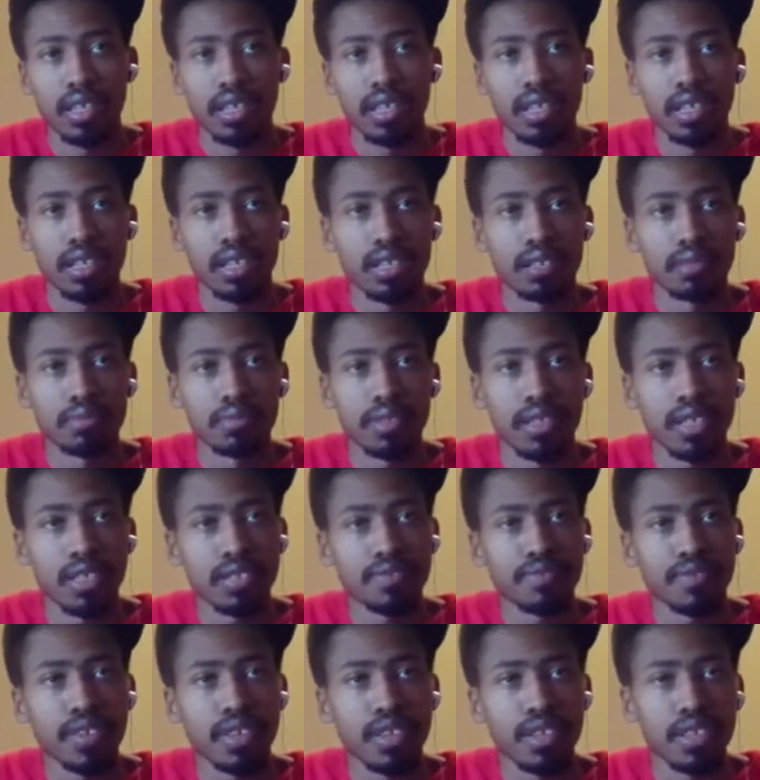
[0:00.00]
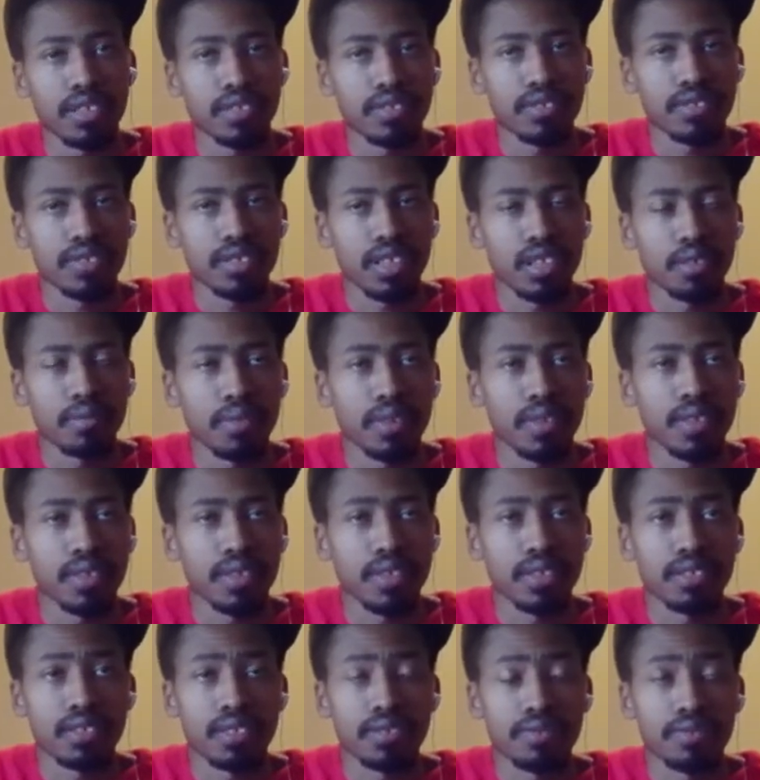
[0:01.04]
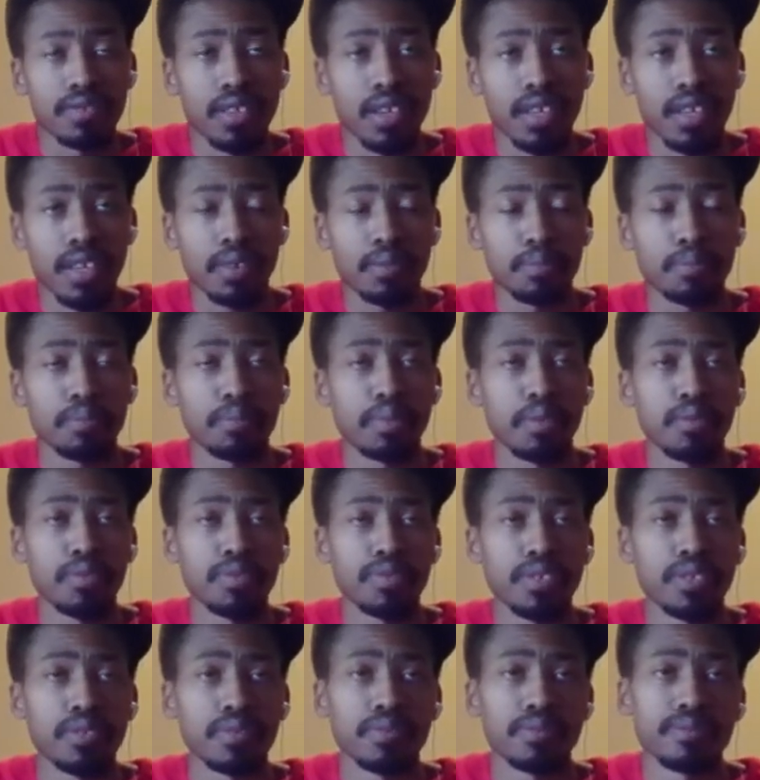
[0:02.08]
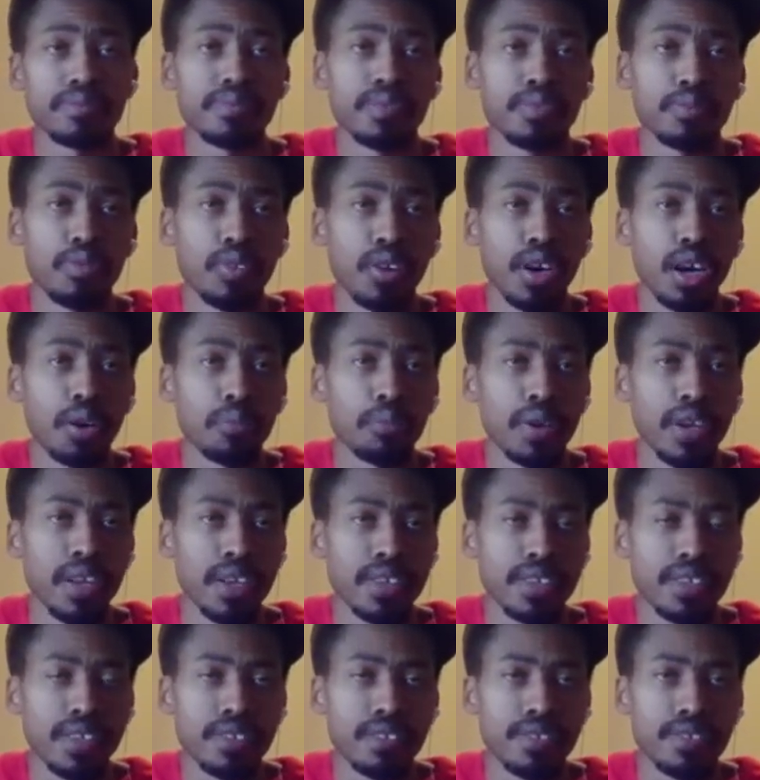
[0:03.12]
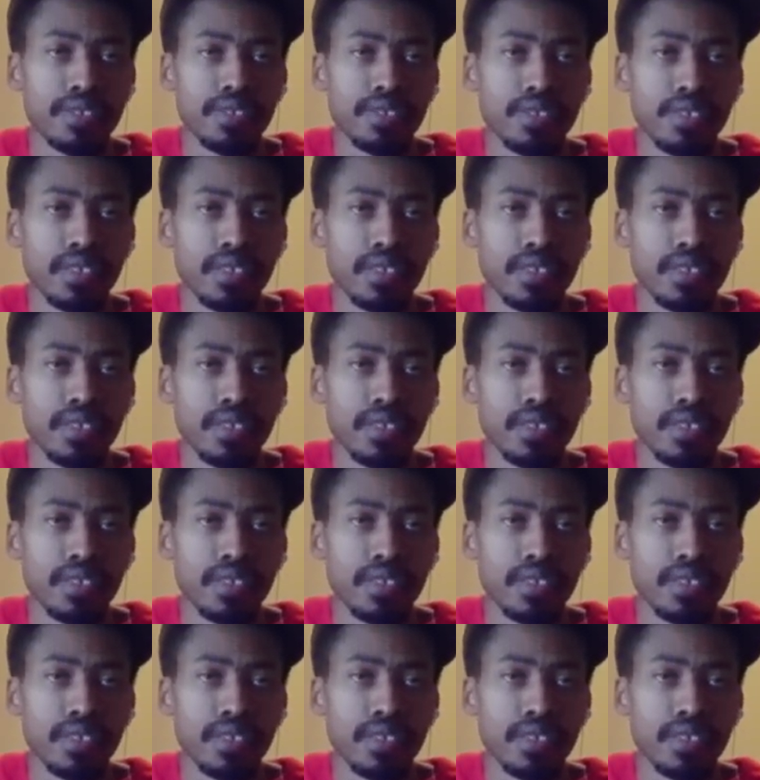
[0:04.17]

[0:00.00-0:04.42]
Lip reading: but that's very interesting. I wonder, like I posted a while back, in